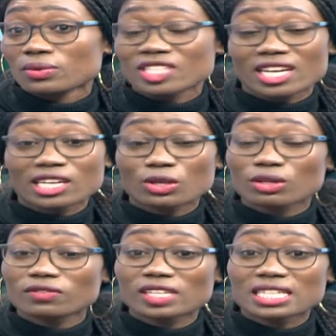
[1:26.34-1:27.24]
which I can
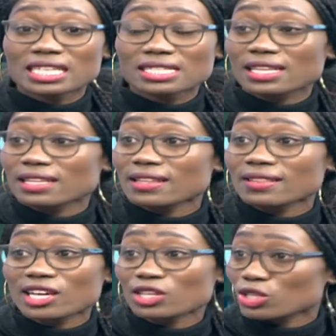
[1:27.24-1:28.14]
confidently say,
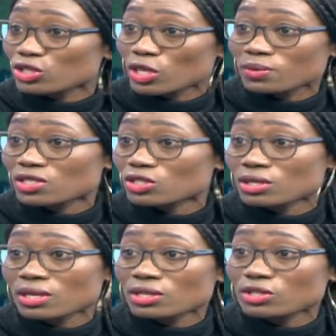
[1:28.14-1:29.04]
there are no jobs.
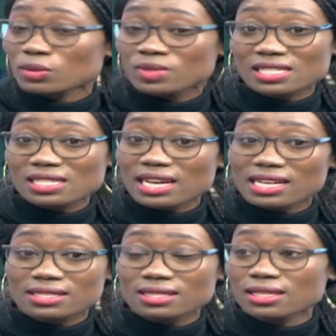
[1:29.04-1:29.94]
Jobs are
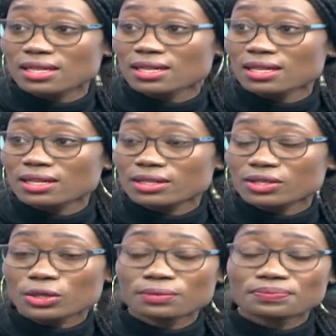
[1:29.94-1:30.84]
scarce, you
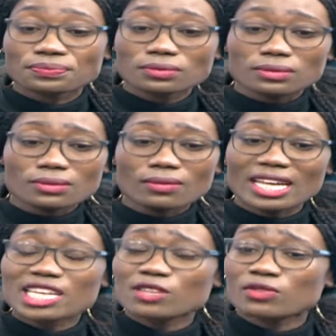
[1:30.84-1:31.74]
know?
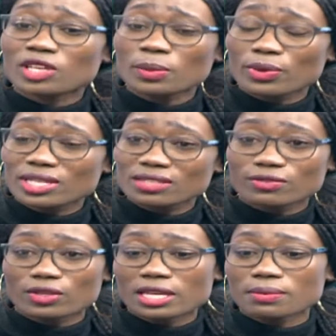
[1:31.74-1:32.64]
And if you keep waiting
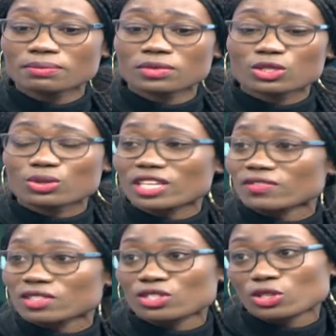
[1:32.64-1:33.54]
for them to
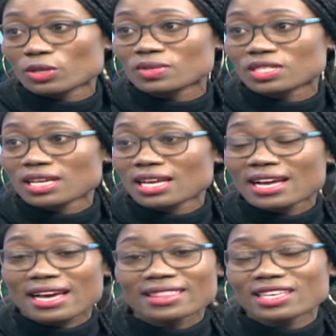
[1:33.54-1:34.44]
give us jobs,
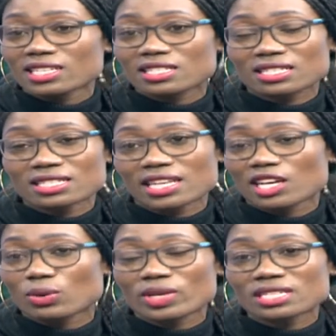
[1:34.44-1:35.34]
I think it's
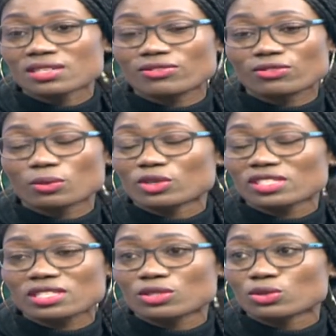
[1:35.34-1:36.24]
like waiting for
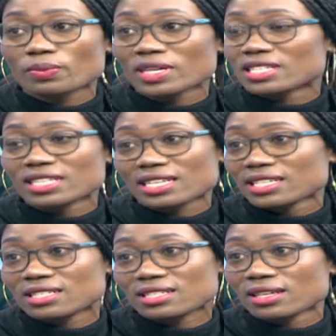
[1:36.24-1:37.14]
Moses to part the
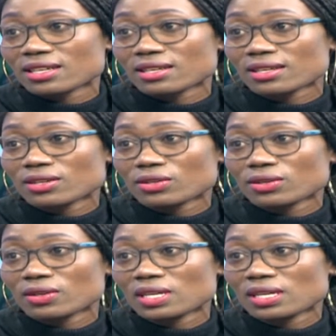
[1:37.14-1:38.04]
Red Sea, you
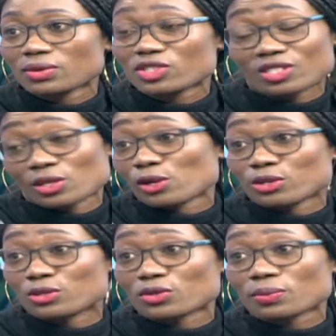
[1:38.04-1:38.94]
know, which is
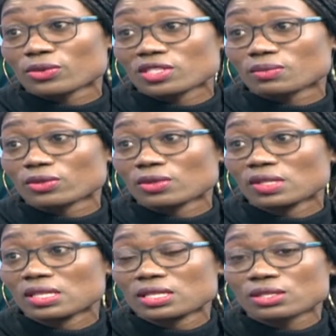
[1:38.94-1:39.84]
close to impossible.
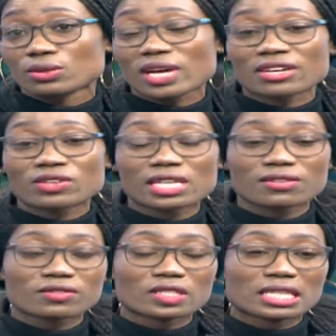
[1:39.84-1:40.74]
So I really
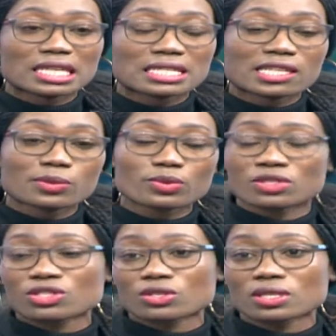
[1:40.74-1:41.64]
feel that that
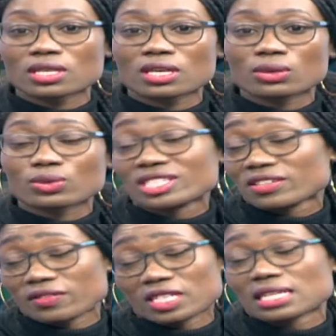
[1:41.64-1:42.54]
position would
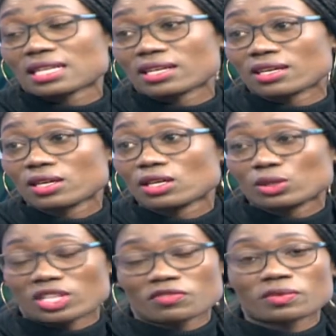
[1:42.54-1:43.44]
definitely
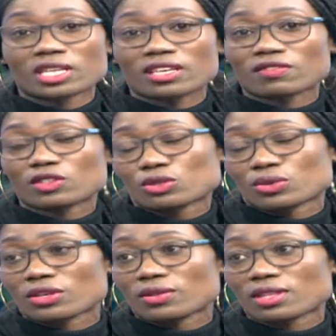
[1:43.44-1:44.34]
would have been given to
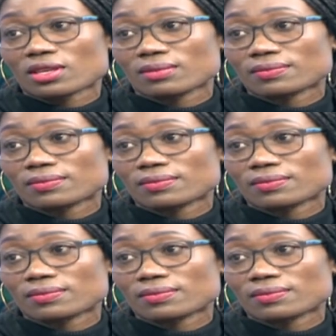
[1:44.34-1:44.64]
a youth.